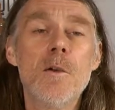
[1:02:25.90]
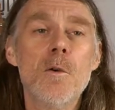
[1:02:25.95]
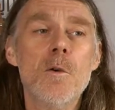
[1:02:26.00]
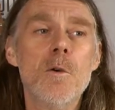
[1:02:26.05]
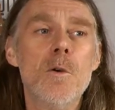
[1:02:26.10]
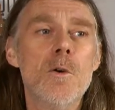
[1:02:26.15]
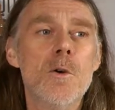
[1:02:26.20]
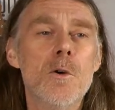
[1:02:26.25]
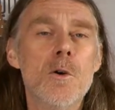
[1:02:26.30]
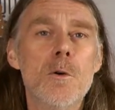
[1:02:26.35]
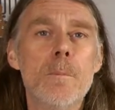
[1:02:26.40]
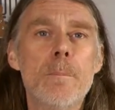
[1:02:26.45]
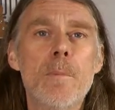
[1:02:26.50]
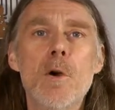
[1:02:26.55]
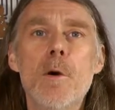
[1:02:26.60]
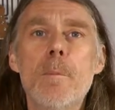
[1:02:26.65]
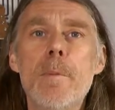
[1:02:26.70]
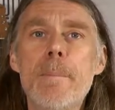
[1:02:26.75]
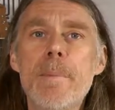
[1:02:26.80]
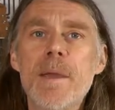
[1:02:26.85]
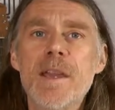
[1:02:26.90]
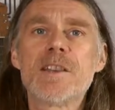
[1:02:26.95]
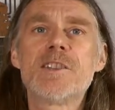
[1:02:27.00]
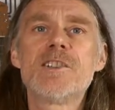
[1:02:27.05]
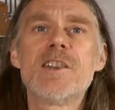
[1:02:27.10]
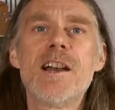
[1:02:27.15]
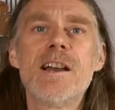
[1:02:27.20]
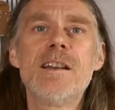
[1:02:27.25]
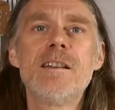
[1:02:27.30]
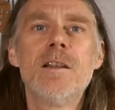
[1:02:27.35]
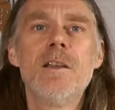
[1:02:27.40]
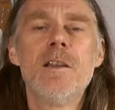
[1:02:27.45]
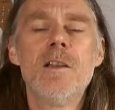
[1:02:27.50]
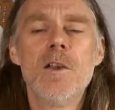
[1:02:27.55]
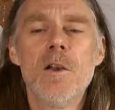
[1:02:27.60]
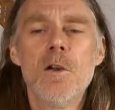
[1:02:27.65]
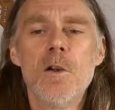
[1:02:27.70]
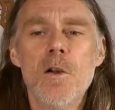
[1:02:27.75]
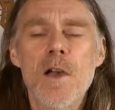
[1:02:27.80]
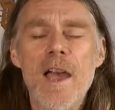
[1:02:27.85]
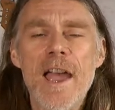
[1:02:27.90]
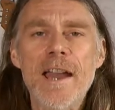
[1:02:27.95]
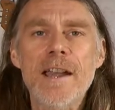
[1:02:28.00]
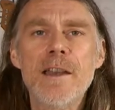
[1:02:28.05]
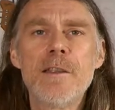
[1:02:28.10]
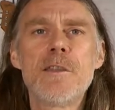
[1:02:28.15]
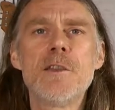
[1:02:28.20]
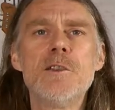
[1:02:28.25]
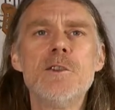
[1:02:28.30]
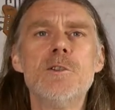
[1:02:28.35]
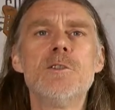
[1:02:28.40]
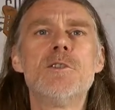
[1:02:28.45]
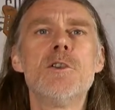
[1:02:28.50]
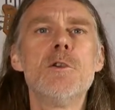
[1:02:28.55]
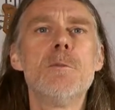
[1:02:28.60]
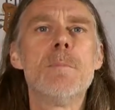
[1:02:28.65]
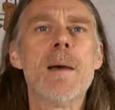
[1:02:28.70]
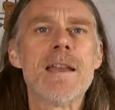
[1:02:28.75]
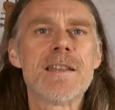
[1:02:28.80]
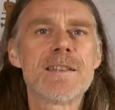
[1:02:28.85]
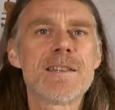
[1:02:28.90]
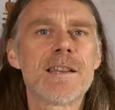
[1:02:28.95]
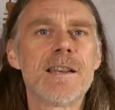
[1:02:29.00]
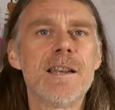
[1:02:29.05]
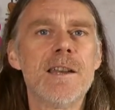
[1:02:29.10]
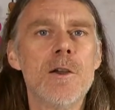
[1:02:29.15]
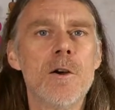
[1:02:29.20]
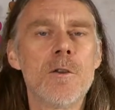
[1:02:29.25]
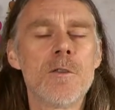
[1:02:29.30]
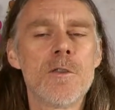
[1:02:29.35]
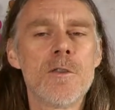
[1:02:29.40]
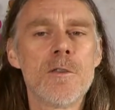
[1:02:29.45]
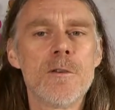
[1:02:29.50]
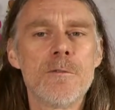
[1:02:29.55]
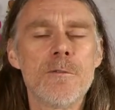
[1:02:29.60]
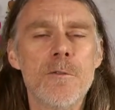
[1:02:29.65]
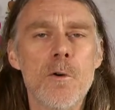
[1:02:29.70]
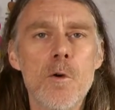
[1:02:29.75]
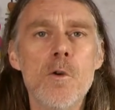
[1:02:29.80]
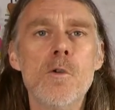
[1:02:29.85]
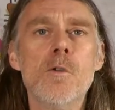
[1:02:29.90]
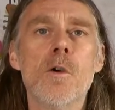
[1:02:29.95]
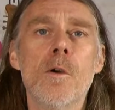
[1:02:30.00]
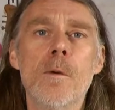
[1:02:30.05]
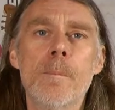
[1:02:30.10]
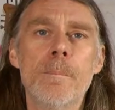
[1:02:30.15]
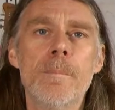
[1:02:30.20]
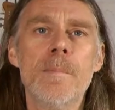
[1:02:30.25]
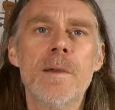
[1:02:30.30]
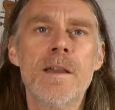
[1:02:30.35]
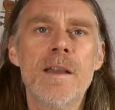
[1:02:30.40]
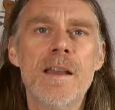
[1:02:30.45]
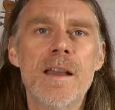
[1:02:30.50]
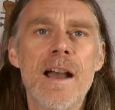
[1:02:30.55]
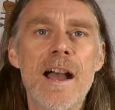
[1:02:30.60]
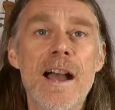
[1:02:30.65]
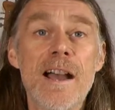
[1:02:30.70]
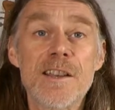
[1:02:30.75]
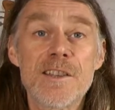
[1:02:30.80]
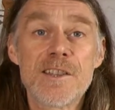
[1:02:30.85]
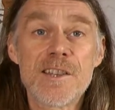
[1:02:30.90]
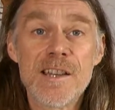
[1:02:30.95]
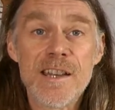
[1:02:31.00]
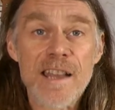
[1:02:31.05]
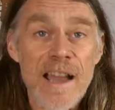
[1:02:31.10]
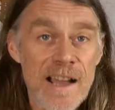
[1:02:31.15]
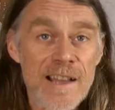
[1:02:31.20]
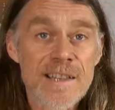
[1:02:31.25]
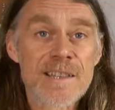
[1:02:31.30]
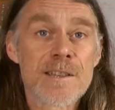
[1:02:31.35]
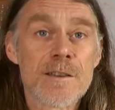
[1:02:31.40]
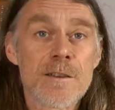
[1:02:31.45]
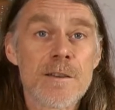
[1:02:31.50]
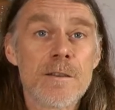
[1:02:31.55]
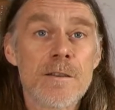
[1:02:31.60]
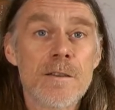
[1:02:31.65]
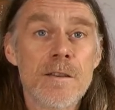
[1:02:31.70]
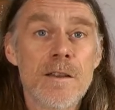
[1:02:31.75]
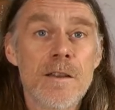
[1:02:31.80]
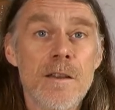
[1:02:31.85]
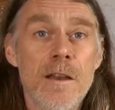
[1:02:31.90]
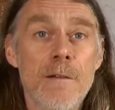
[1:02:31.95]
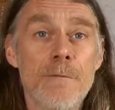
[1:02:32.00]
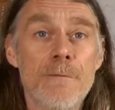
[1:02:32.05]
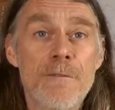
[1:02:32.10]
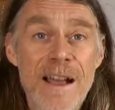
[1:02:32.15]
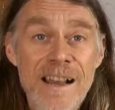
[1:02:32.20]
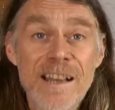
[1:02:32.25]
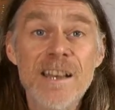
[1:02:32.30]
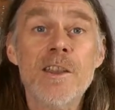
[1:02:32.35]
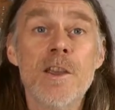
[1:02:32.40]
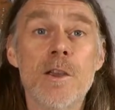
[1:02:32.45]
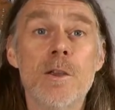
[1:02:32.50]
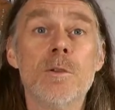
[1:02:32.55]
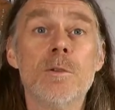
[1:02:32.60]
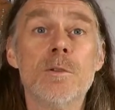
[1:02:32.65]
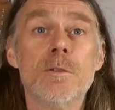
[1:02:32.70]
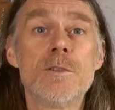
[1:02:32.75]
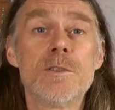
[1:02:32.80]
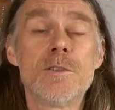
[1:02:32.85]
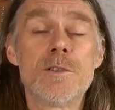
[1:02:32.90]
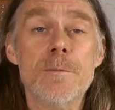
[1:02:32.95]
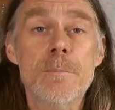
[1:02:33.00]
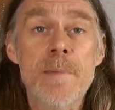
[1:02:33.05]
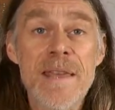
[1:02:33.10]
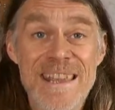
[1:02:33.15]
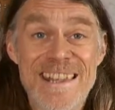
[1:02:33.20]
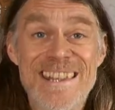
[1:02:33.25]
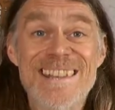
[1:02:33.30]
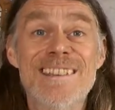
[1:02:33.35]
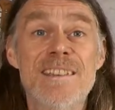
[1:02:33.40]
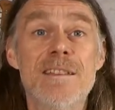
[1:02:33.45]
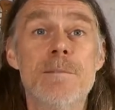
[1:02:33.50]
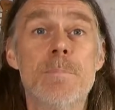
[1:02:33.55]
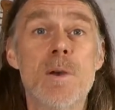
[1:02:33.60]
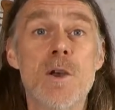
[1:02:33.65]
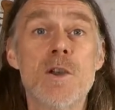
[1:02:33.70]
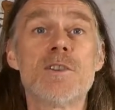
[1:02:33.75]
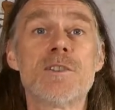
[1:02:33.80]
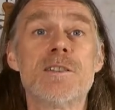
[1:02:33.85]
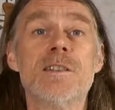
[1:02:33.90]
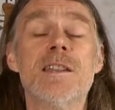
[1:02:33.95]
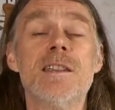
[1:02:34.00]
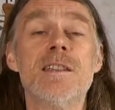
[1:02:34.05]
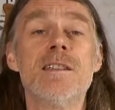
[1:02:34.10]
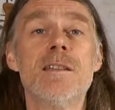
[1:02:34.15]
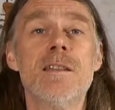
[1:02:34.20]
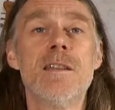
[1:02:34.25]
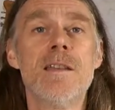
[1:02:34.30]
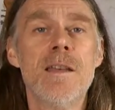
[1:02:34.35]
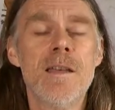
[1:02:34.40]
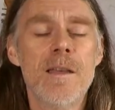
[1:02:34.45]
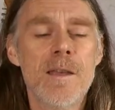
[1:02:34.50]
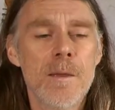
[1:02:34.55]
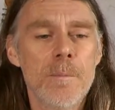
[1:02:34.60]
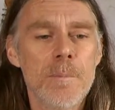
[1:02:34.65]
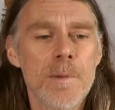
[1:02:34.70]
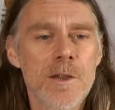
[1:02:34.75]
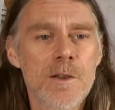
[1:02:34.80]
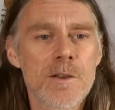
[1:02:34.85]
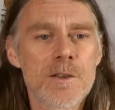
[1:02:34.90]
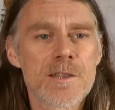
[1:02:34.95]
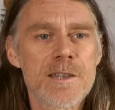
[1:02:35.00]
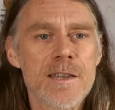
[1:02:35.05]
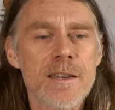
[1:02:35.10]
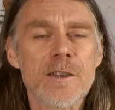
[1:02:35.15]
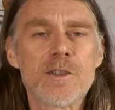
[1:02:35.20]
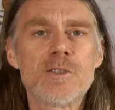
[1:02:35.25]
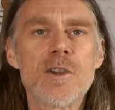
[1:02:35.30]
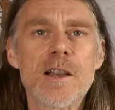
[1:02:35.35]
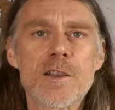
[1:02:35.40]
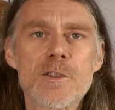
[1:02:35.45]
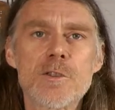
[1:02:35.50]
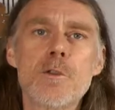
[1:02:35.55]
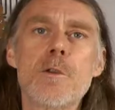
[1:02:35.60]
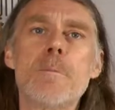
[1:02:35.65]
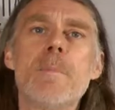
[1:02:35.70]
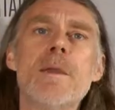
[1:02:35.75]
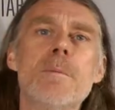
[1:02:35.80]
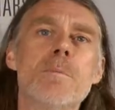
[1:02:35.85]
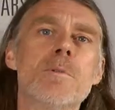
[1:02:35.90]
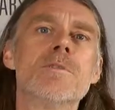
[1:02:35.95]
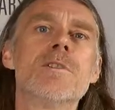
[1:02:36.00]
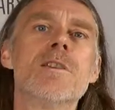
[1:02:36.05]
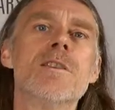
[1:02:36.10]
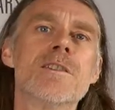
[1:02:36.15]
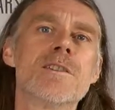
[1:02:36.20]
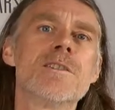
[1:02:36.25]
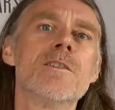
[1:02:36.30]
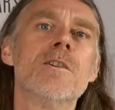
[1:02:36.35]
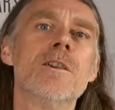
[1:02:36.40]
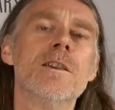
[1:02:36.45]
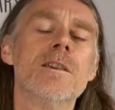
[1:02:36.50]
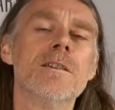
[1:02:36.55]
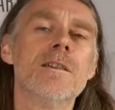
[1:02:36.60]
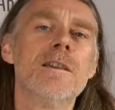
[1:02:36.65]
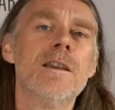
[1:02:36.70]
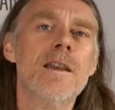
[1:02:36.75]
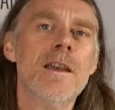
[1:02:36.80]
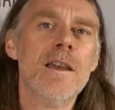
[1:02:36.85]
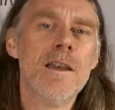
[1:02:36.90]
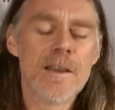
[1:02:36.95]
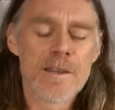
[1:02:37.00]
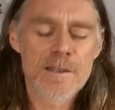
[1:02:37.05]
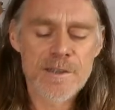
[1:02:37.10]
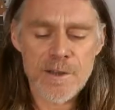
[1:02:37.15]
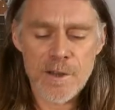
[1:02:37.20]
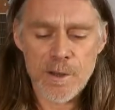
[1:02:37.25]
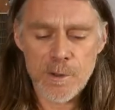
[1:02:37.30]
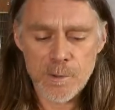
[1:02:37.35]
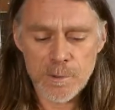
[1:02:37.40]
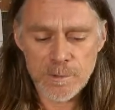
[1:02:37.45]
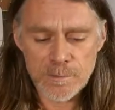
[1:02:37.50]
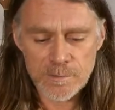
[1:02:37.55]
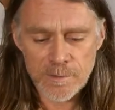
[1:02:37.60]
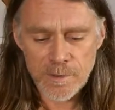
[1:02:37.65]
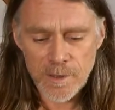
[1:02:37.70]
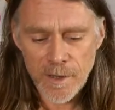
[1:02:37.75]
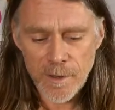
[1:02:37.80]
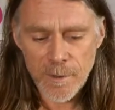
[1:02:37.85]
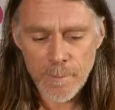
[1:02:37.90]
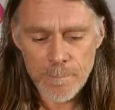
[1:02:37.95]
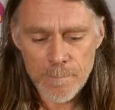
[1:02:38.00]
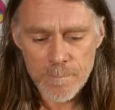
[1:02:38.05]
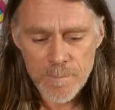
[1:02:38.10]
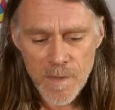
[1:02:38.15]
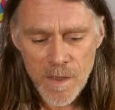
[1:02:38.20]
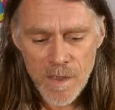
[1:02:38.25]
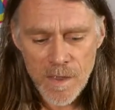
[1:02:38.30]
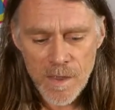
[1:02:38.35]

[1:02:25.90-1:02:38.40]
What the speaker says: or put up a picture. Anything you do basically on the forum actually has a value to me personally, because it attracts other people to the site. So I